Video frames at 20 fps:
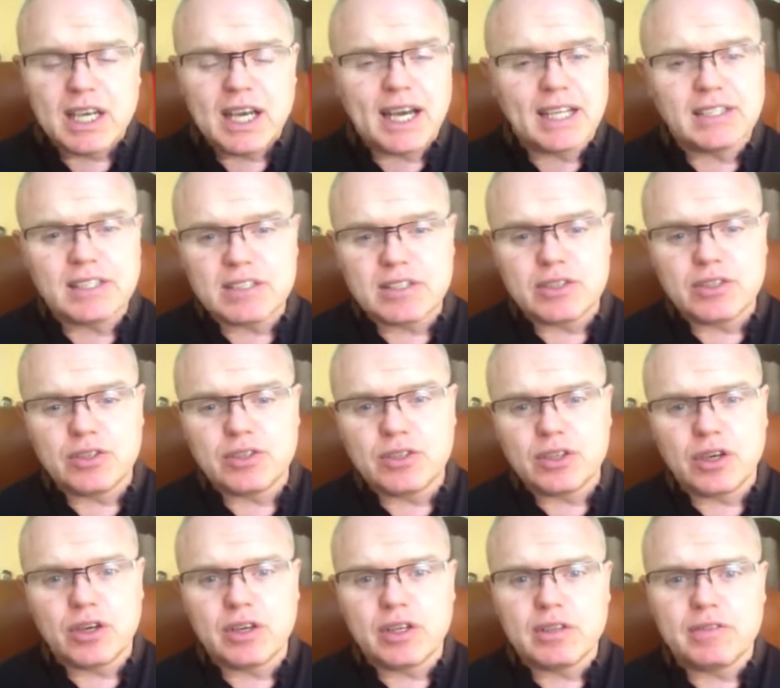And there's a
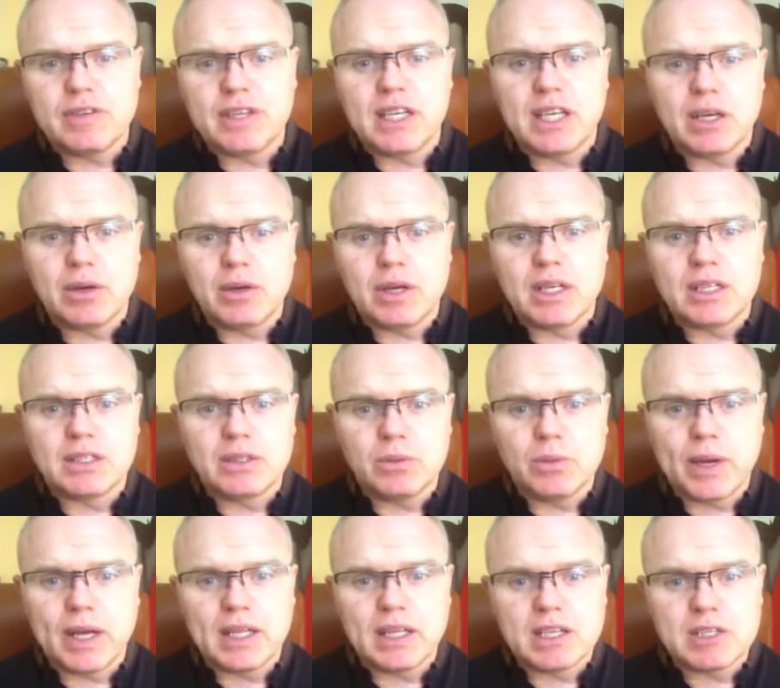tutorial video on the
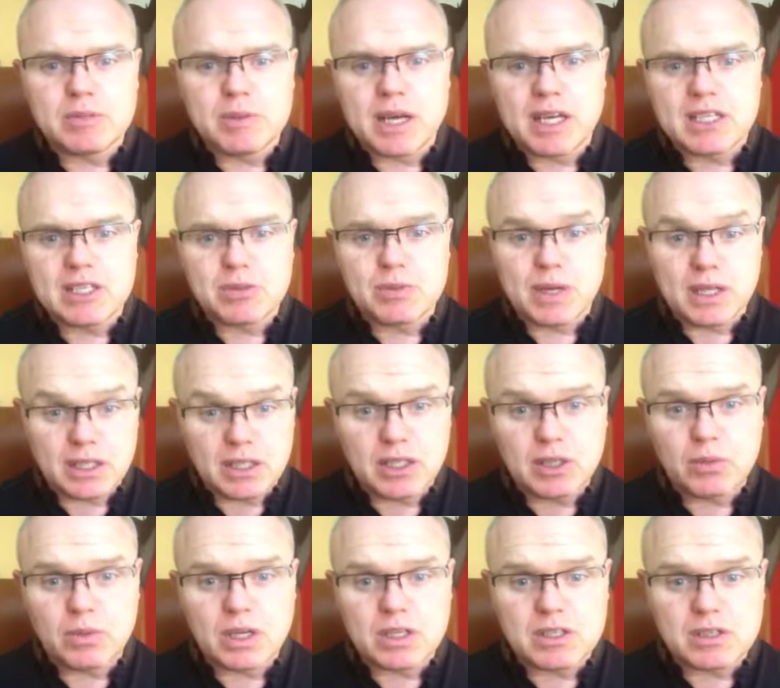weight loss page as well that you
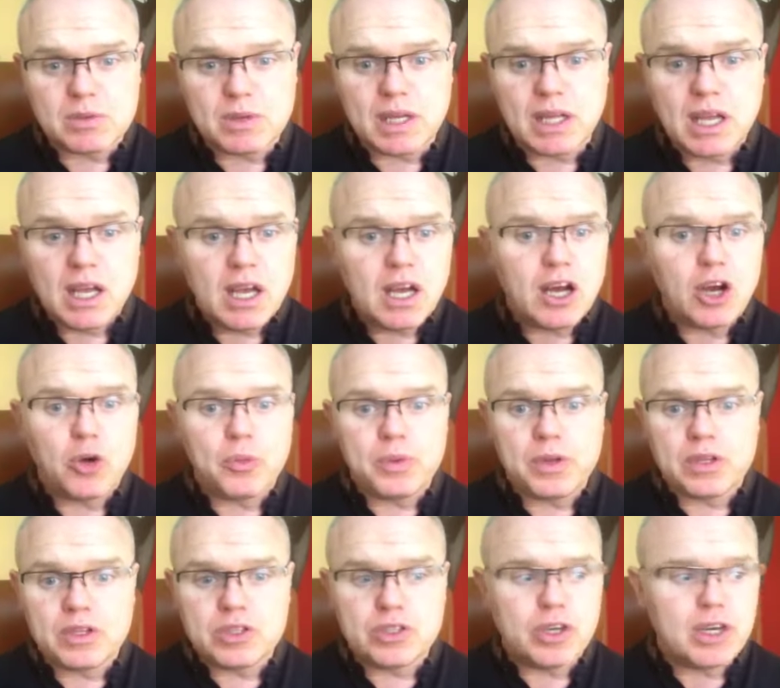can watch as well. Hope
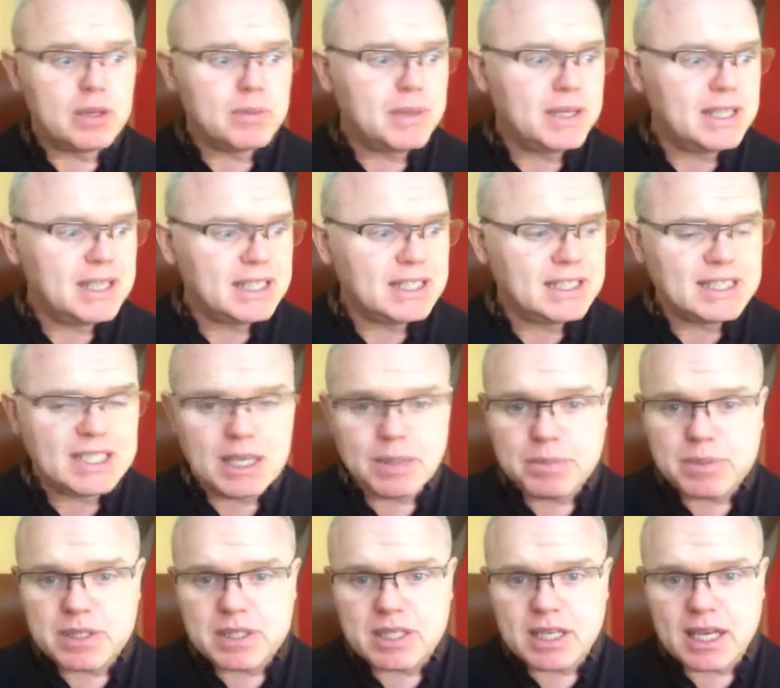you enjoyed my little
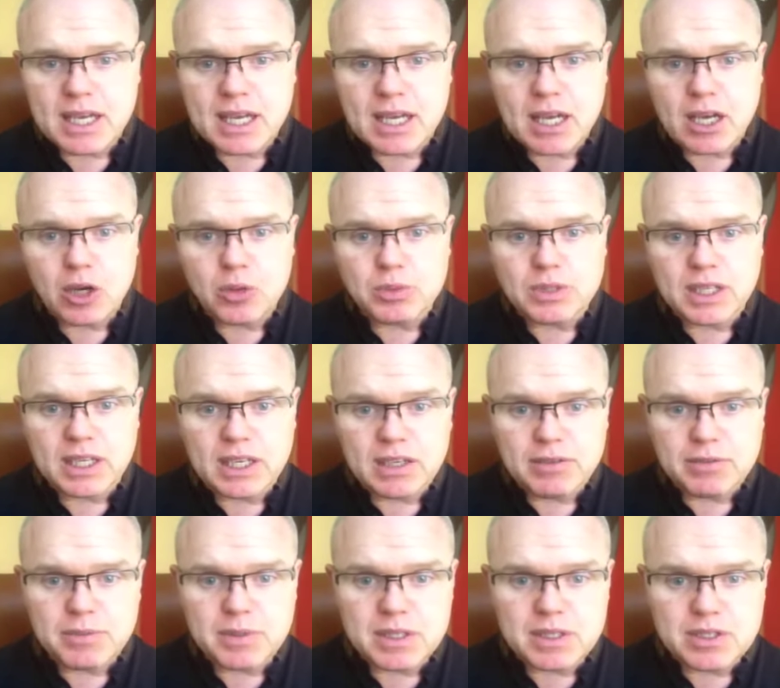tips. Hope to hear
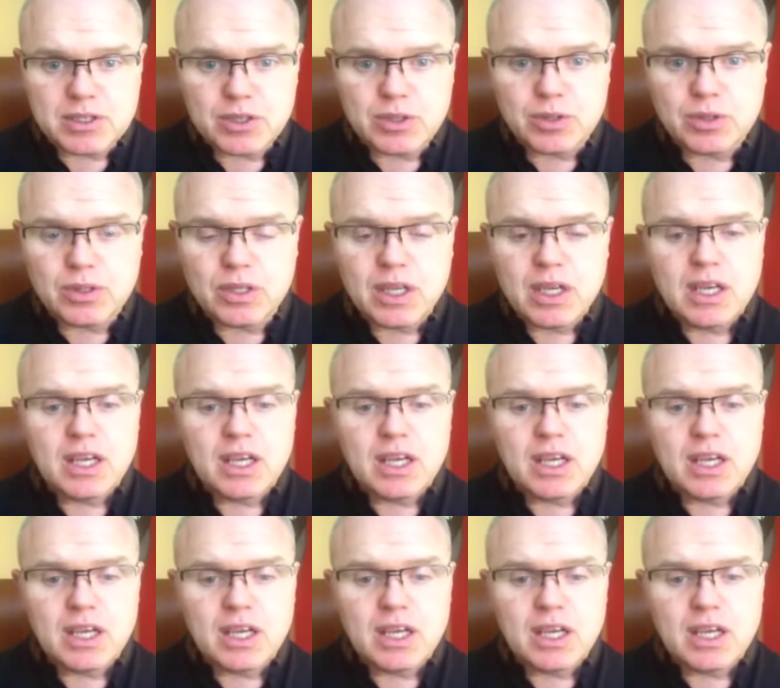from you soon.